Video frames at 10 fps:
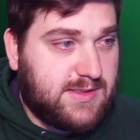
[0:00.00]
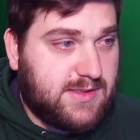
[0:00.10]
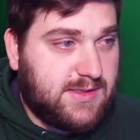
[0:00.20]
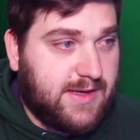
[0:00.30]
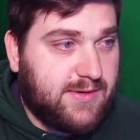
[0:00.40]

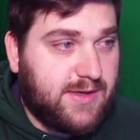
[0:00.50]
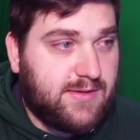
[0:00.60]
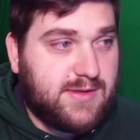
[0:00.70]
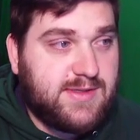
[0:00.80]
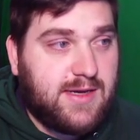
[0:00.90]
down here
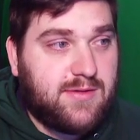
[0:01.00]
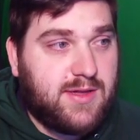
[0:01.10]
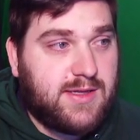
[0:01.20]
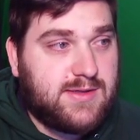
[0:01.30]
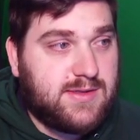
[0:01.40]
in the
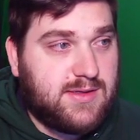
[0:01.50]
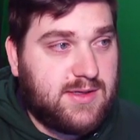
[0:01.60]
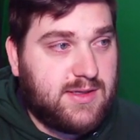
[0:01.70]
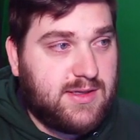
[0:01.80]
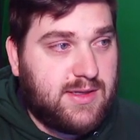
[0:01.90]
Southlands, and
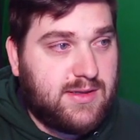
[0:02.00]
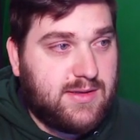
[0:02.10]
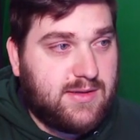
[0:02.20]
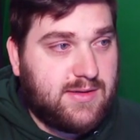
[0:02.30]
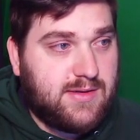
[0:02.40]
then a
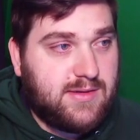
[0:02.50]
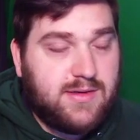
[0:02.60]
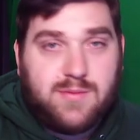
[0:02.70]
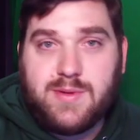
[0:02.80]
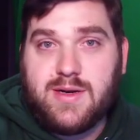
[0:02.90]

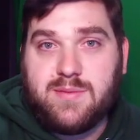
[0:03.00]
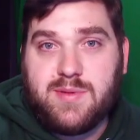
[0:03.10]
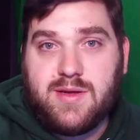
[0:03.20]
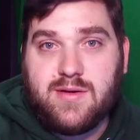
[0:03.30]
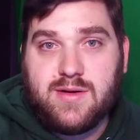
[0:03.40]
little bit up
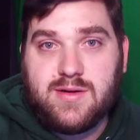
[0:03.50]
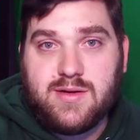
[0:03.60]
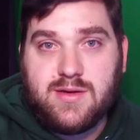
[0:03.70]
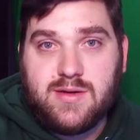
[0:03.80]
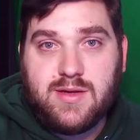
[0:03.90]
here,